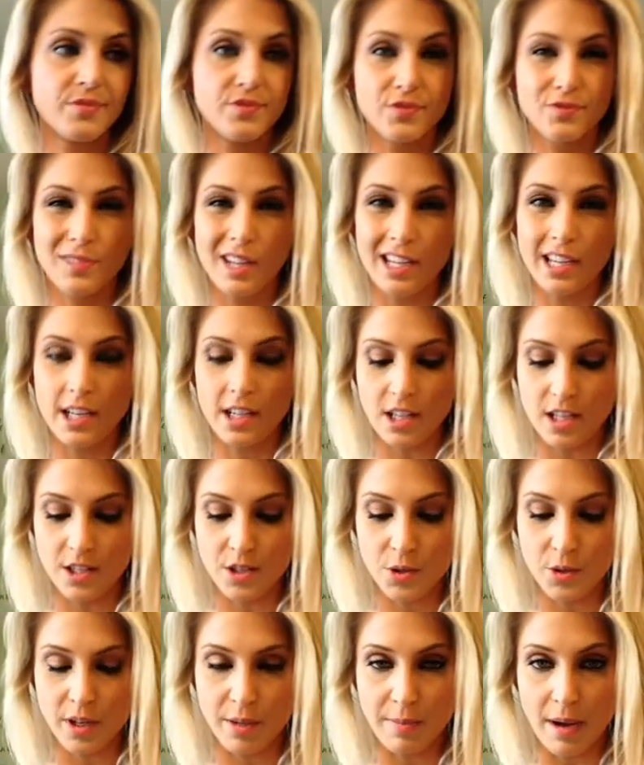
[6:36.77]
like a
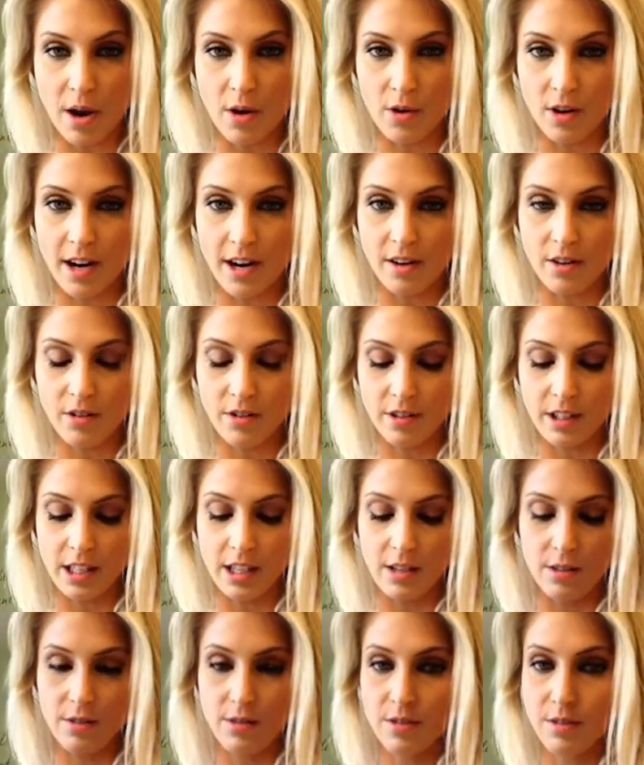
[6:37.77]
contouring powder. I don't
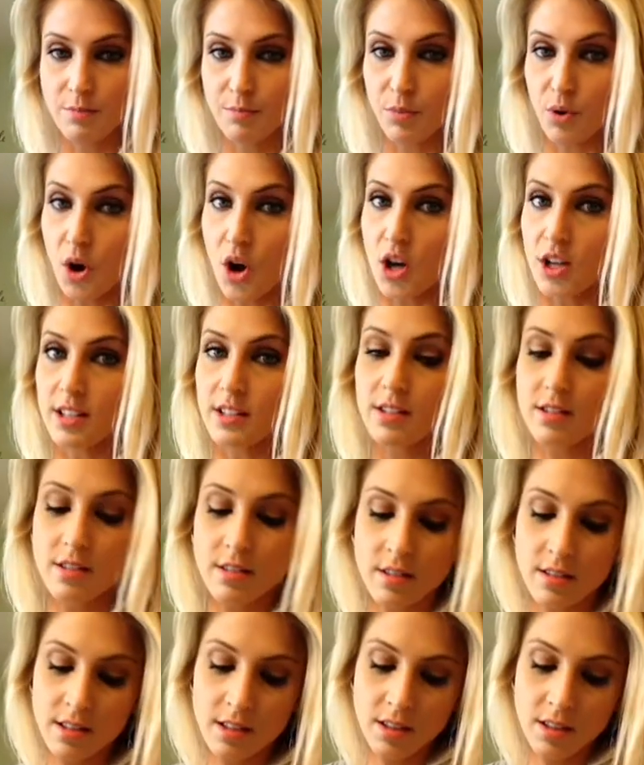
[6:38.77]
really bronze